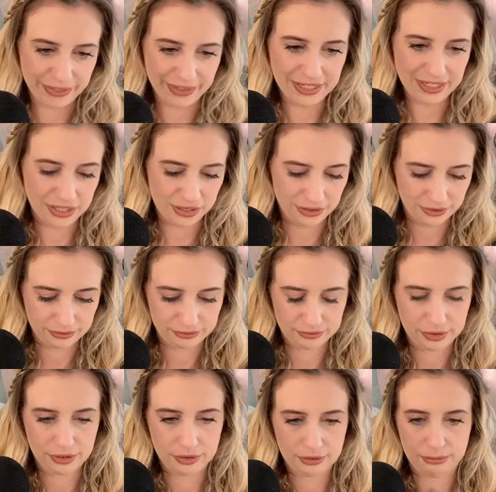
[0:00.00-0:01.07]
Thank you.
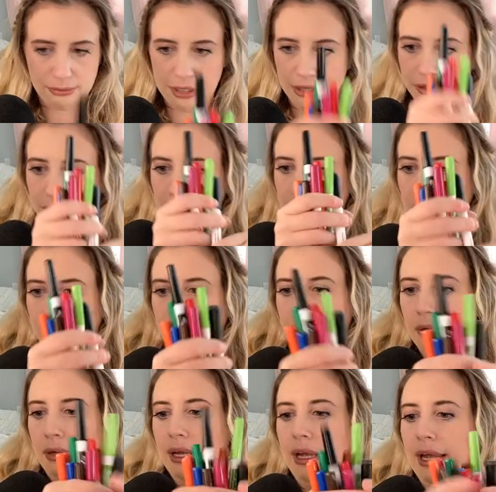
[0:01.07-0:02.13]
My little
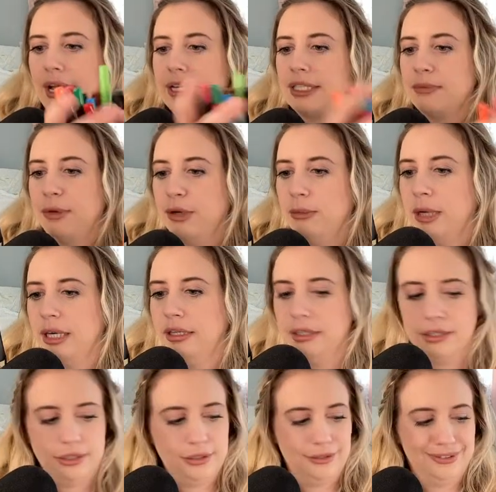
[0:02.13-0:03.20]
expo
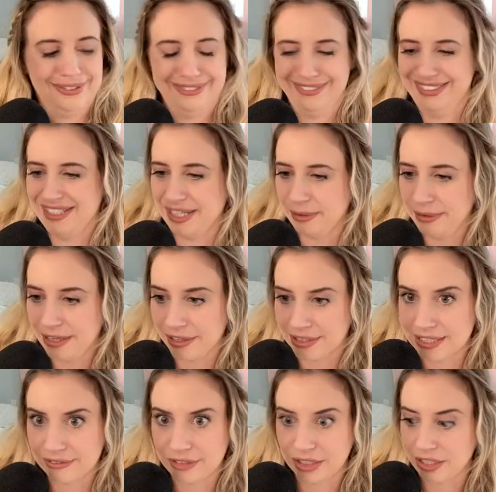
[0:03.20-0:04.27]
markers. Does anybody
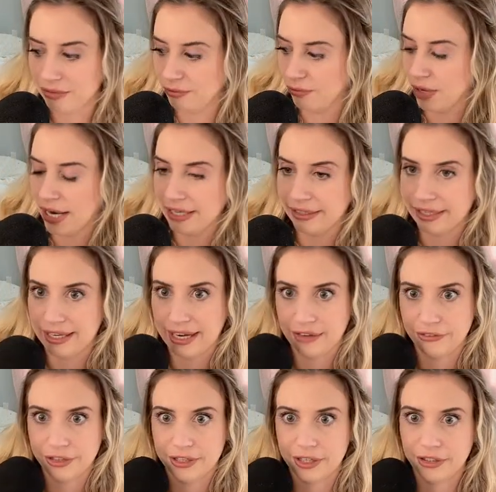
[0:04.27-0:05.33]
else have to write in like
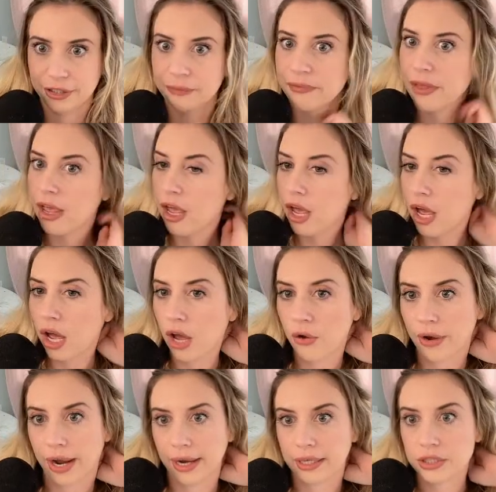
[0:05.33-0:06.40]
every color?
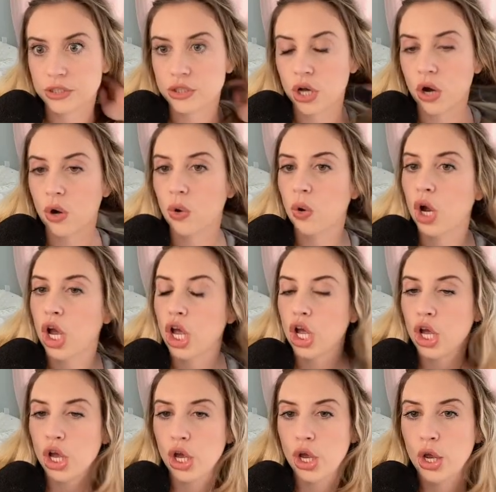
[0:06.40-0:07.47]
Okay. So
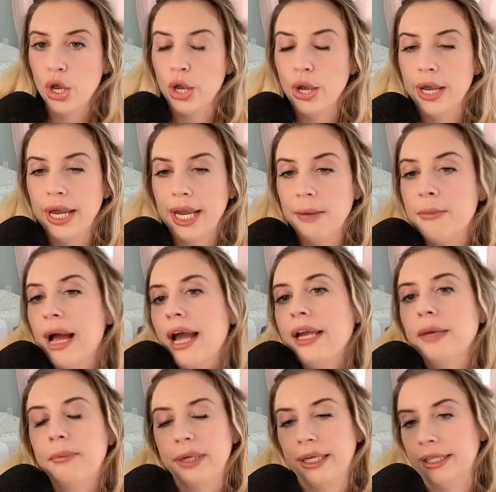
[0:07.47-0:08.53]
in my
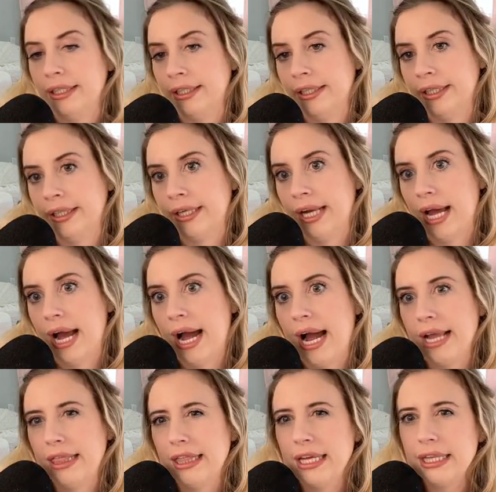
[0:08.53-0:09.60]
opinion,
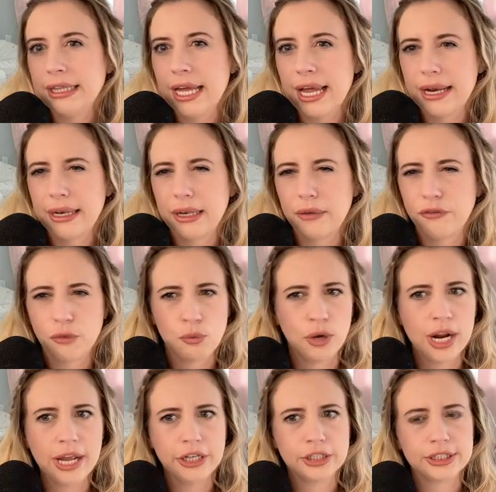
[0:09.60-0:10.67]
I think that from
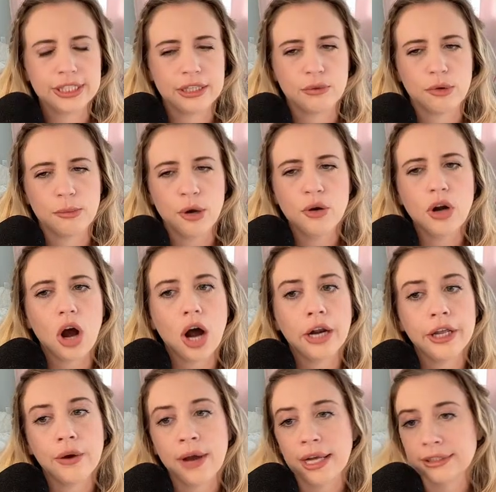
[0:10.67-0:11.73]
what I understand, the remote
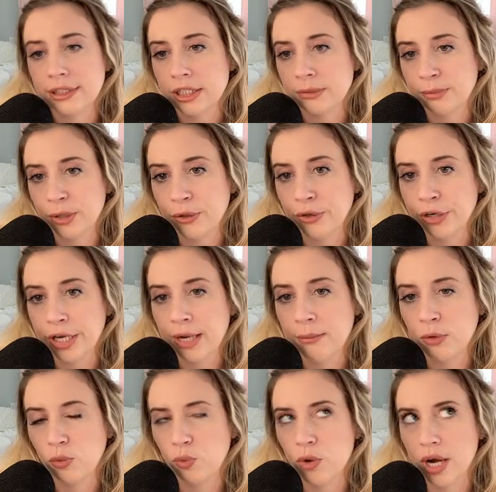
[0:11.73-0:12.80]
audio access
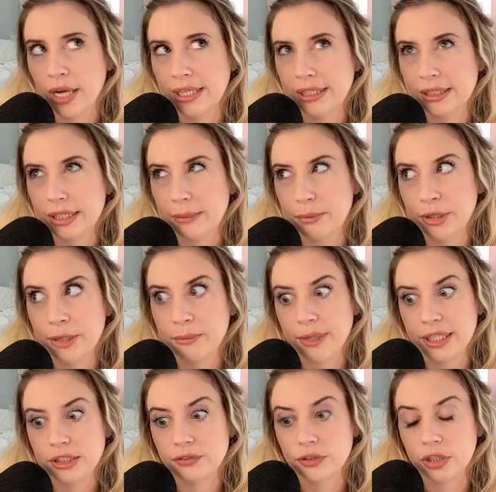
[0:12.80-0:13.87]
program was put in
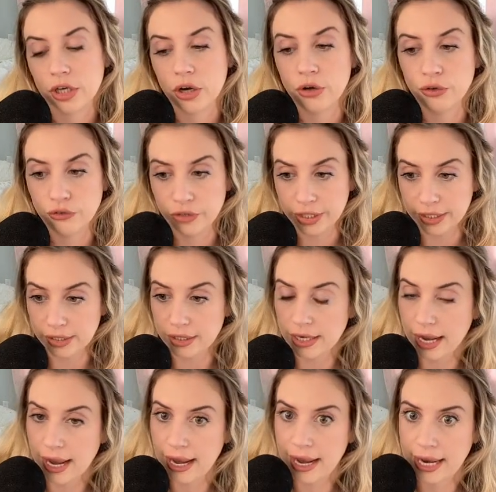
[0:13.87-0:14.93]
place for COVID,
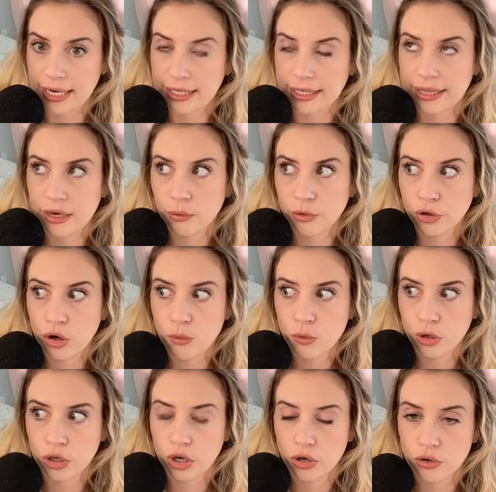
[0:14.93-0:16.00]
and there were no
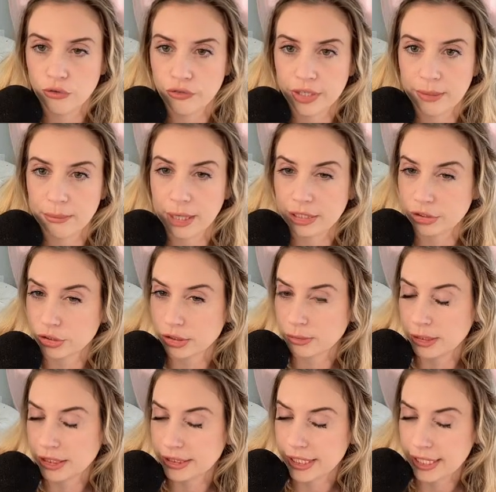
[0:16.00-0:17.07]
more COVID measures
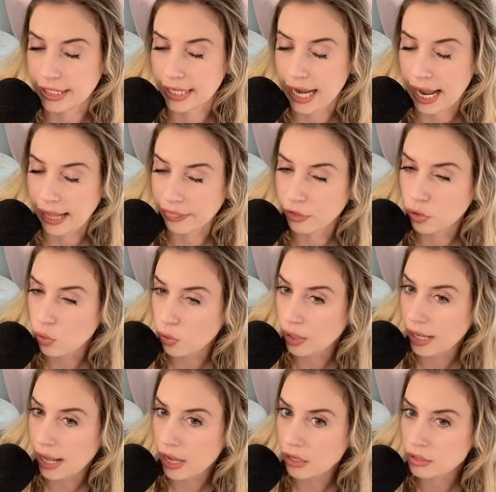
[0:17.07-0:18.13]
being taken at the
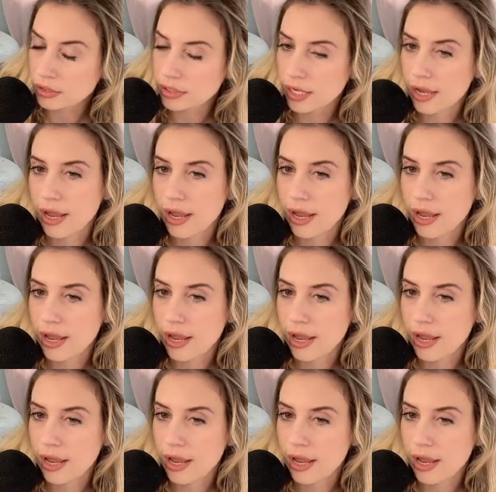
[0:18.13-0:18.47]
courthouse.